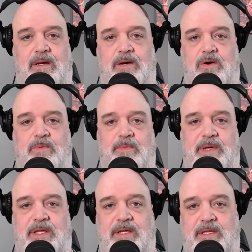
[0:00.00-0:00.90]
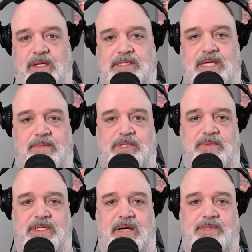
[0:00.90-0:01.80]
corporate media and the
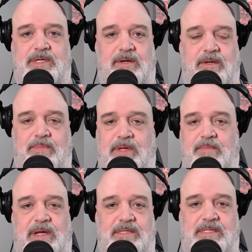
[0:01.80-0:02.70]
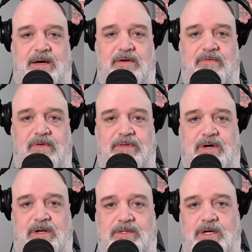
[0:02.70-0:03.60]
establishment types are in complete meltdown over
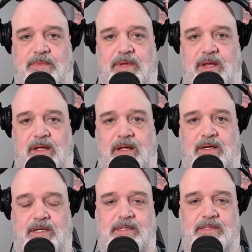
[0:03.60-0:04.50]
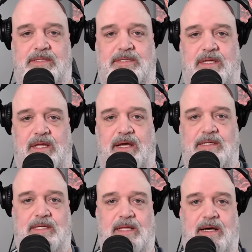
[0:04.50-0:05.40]
Donald Trump getting elected in such a
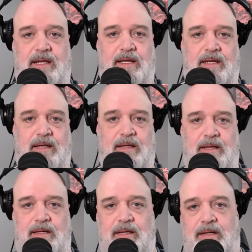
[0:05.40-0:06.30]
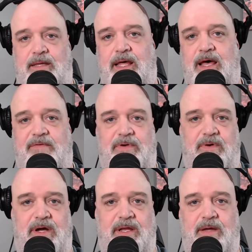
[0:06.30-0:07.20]
landslide. They have no
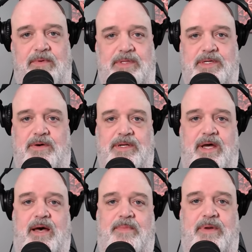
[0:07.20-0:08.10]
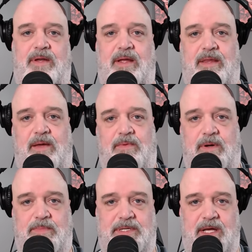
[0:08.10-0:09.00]
idea what's going to happen, and they want
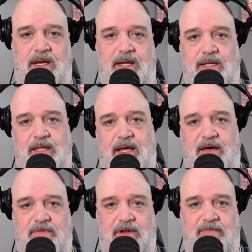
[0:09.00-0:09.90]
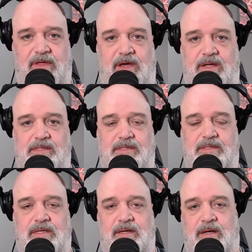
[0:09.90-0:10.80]
to pretend like they have all of the
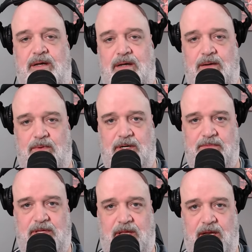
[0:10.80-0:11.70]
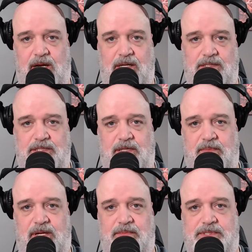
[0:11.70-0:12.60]
answers. Welcome to the Canadian Shield.
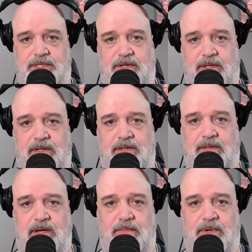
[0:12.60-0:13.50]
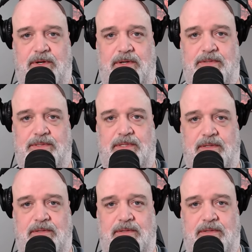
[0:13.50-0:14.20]
My name is Sterling. I'm your host.